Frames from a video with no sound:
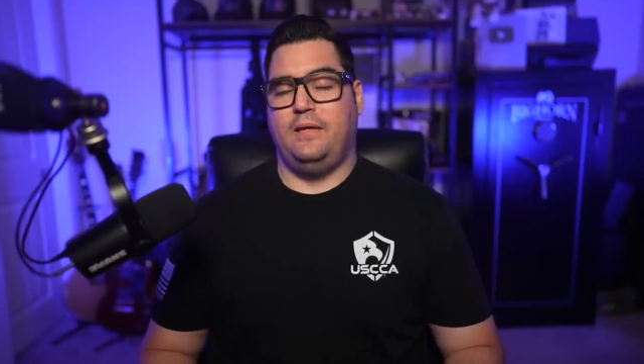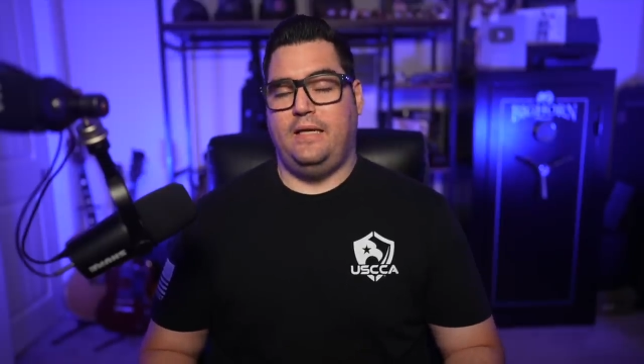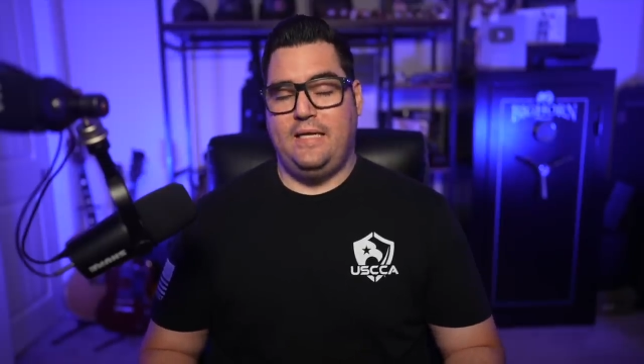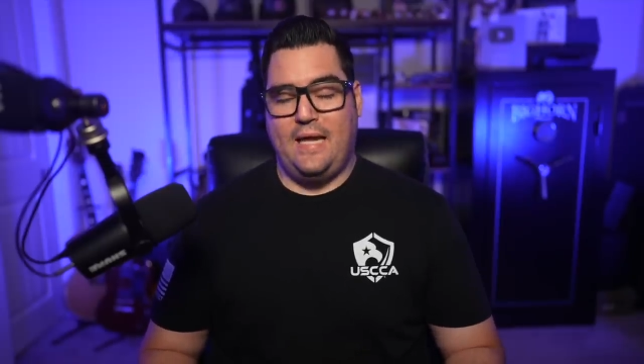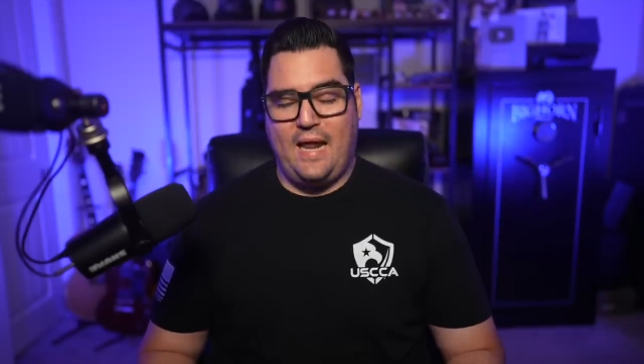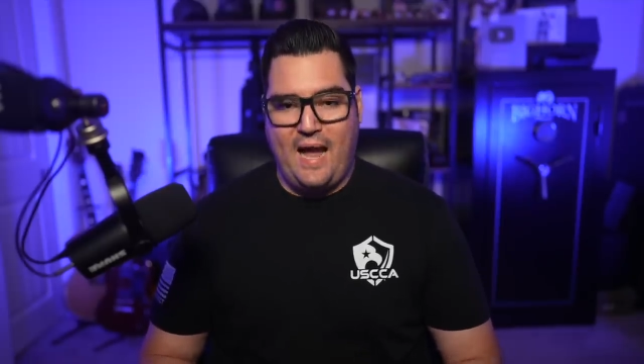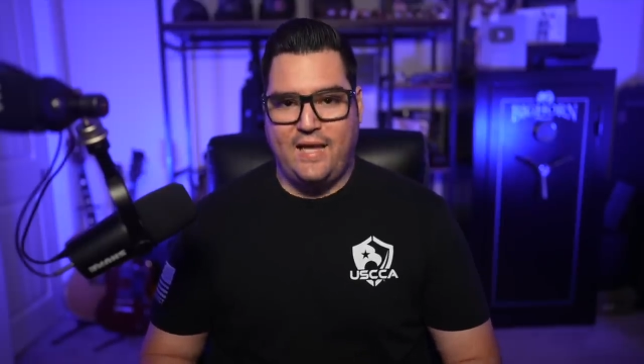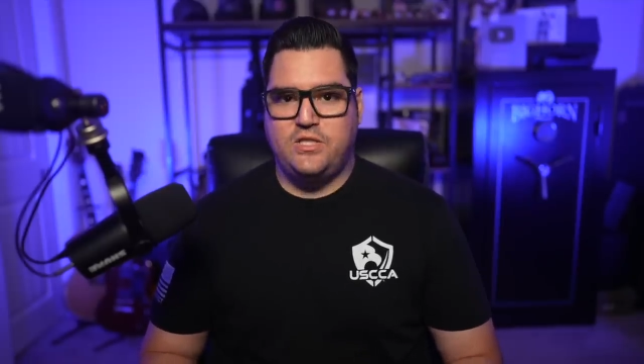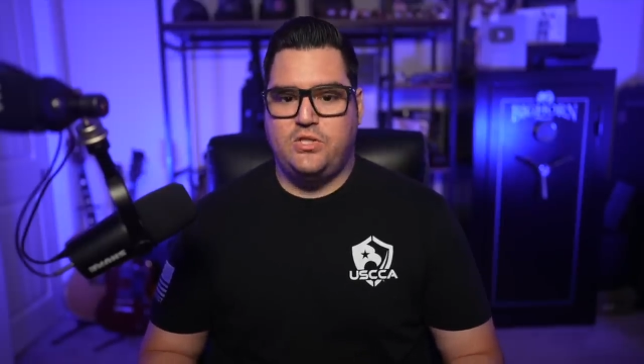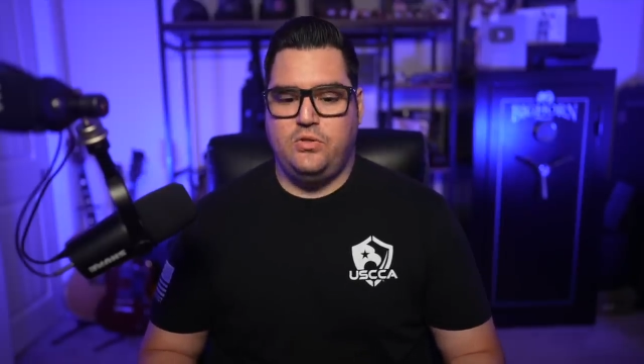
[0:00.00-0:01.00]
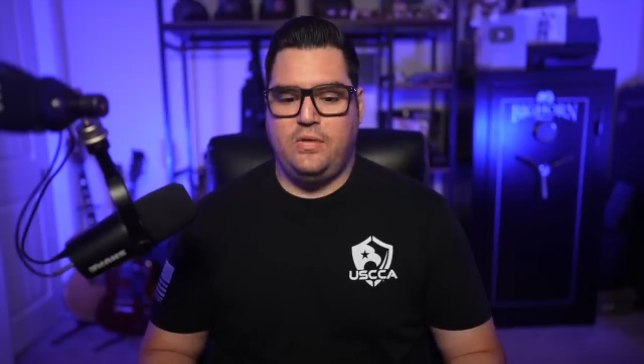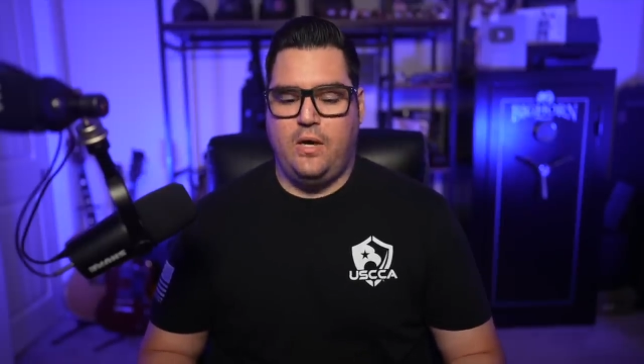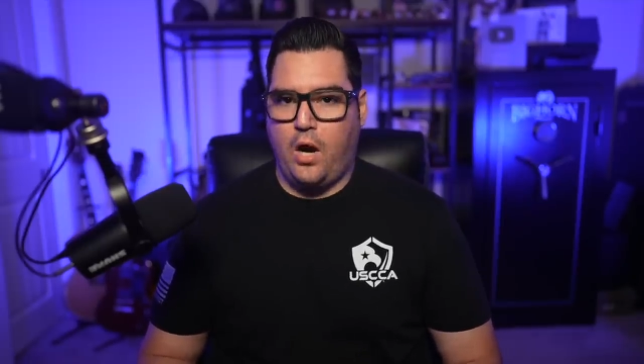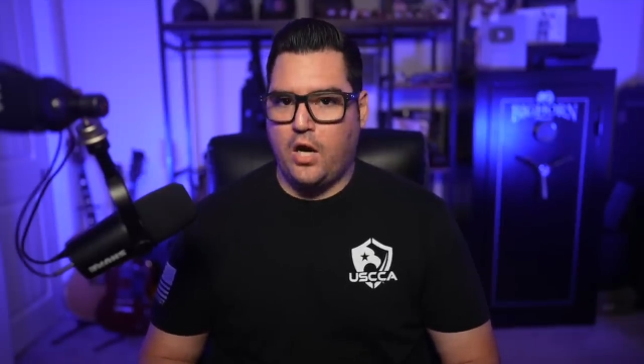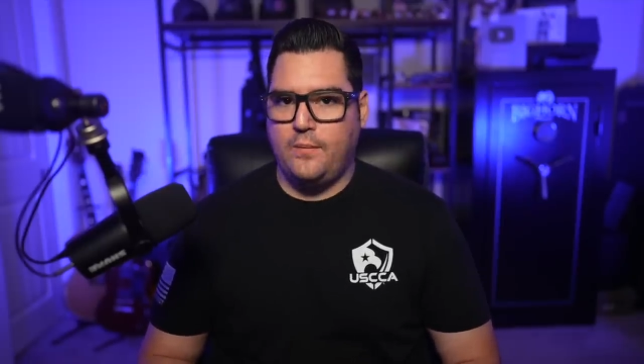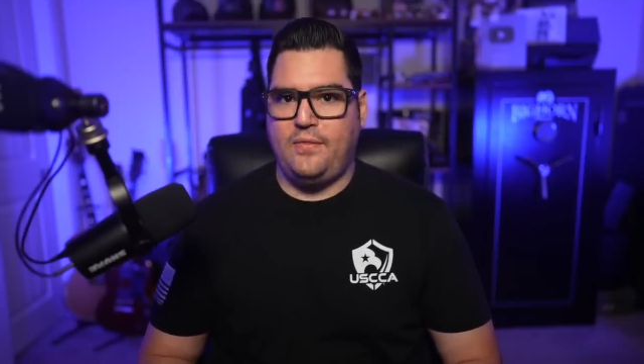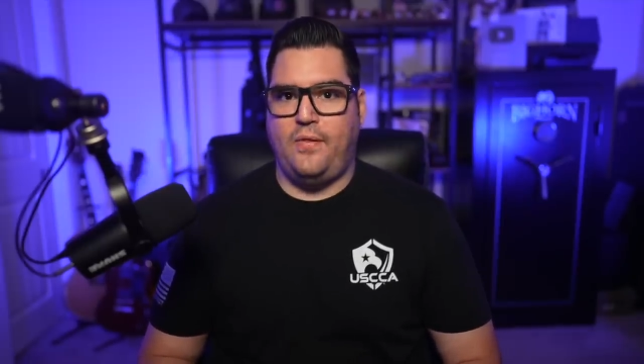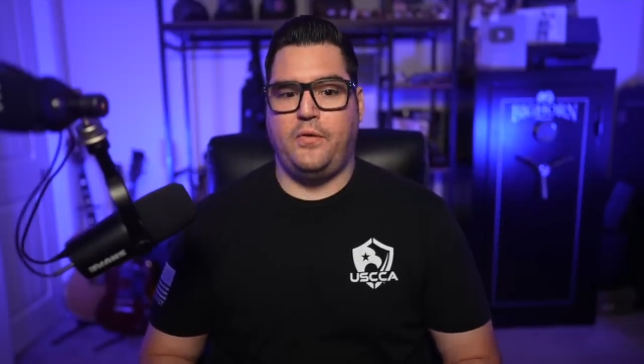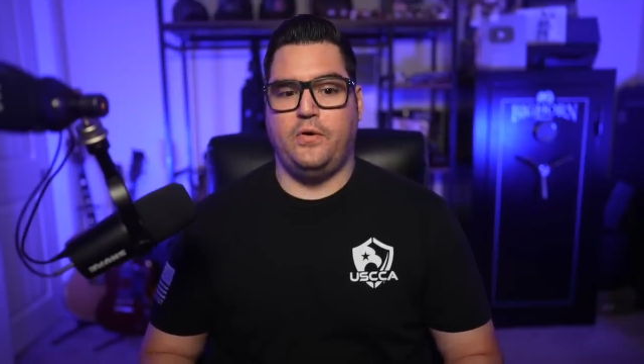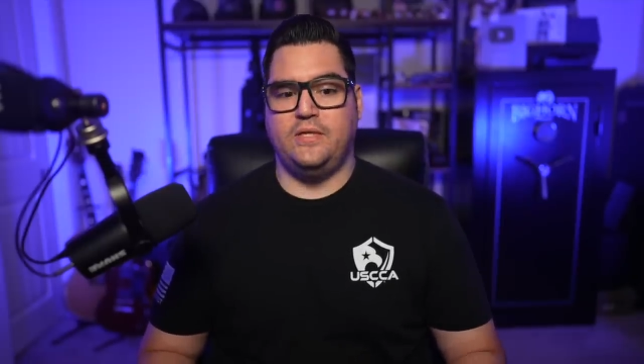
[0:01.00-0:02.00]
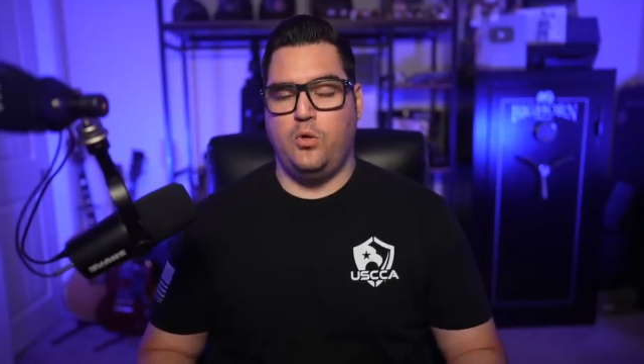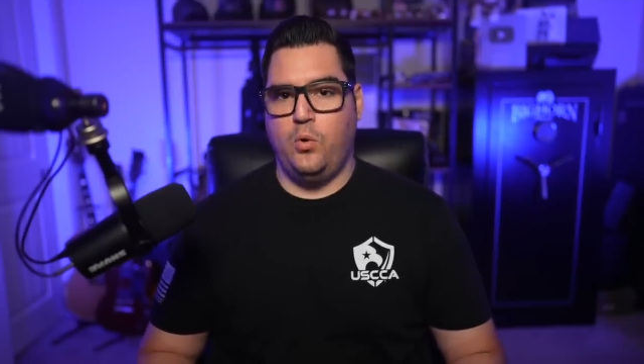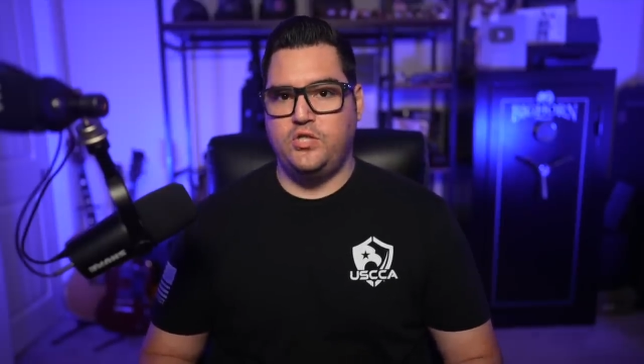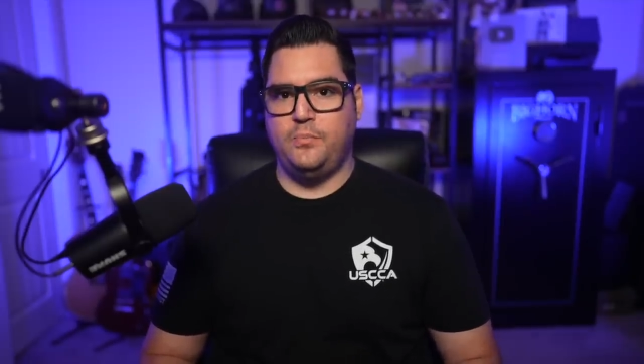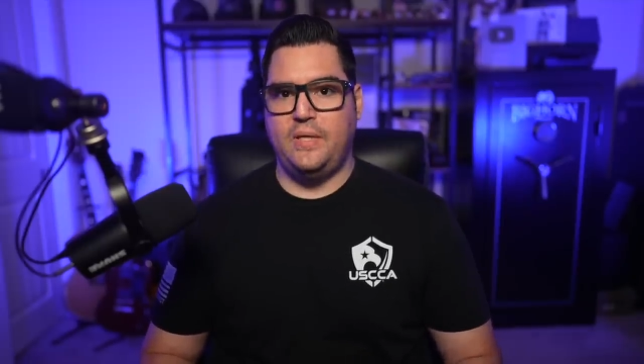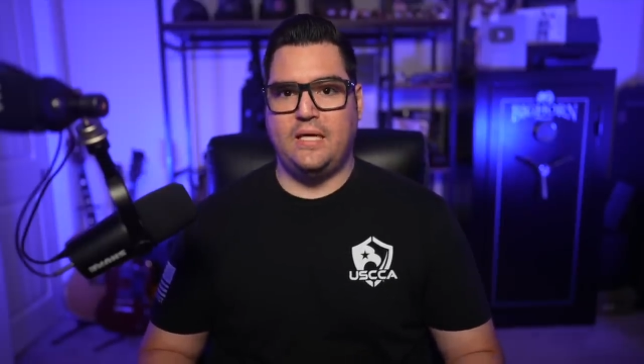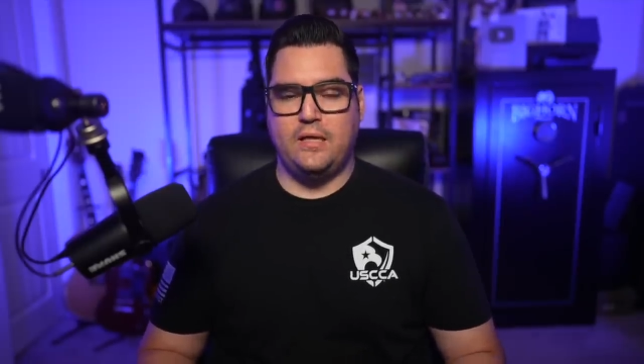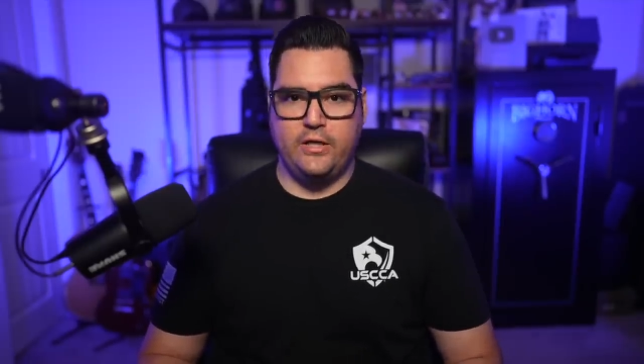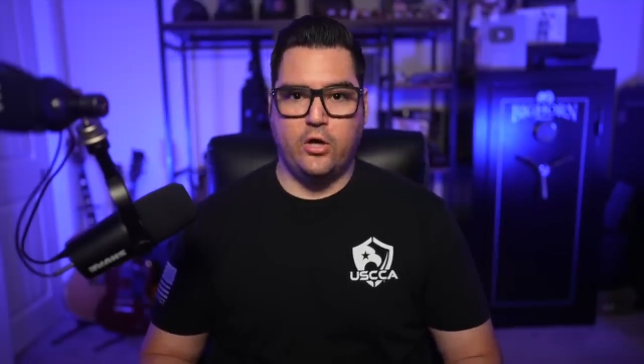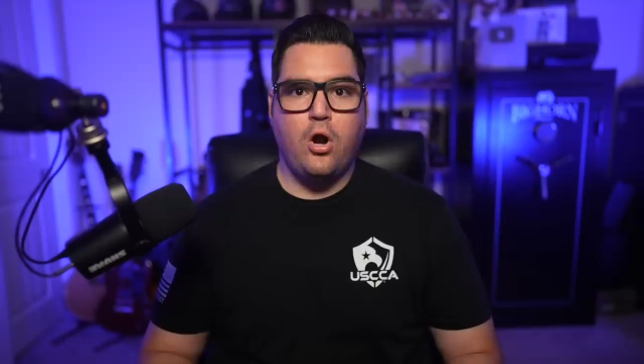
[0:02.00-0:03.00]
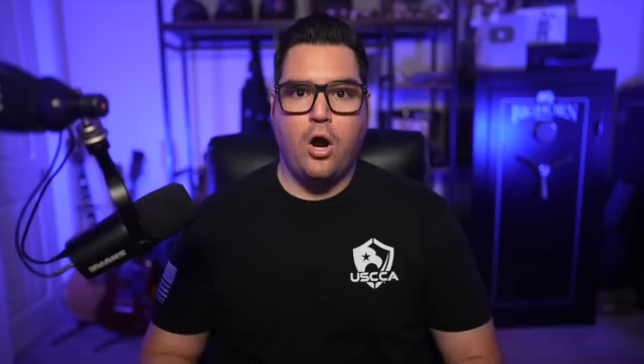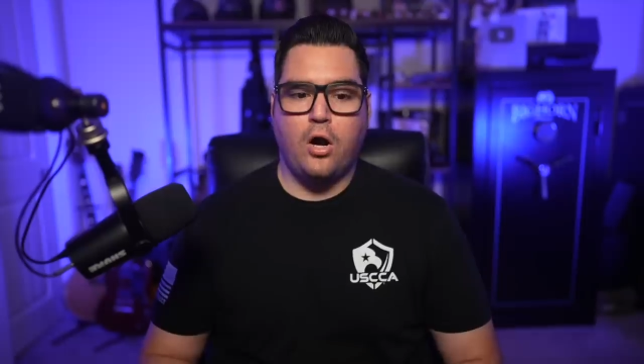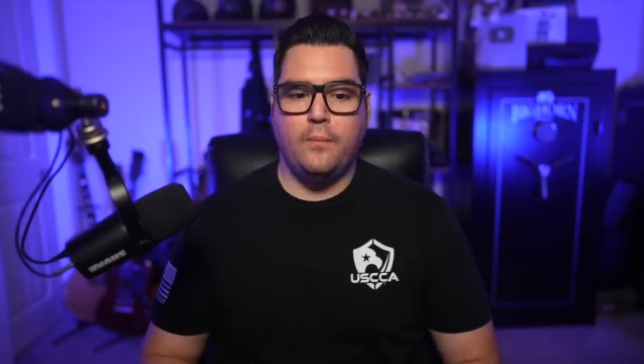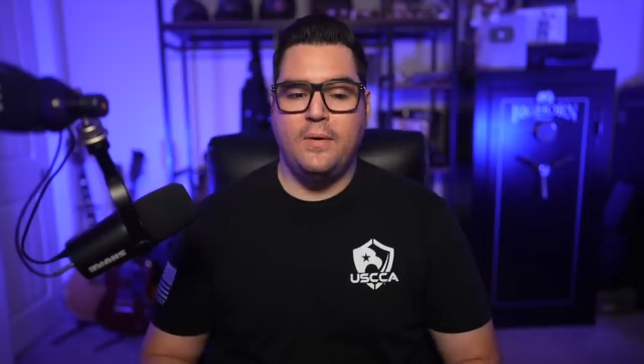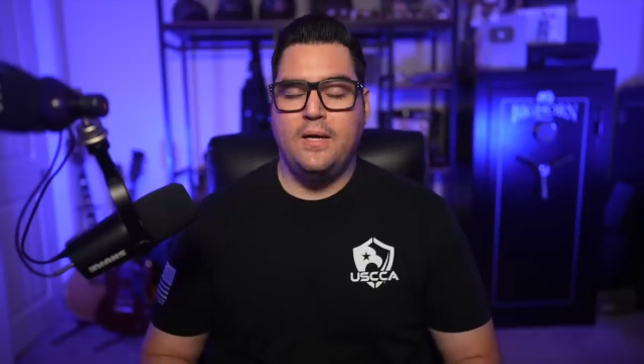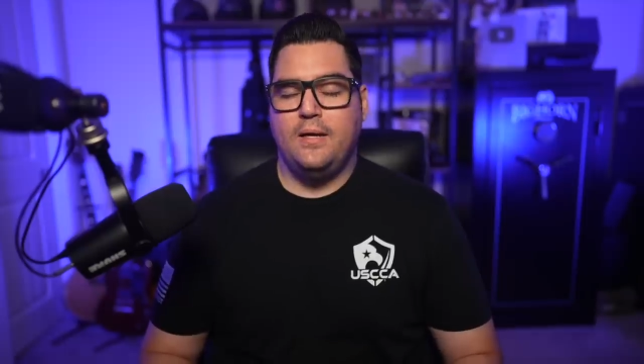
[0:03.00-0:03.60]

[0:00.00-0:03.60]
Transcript: And it adds to the argument that there is going to be clear harm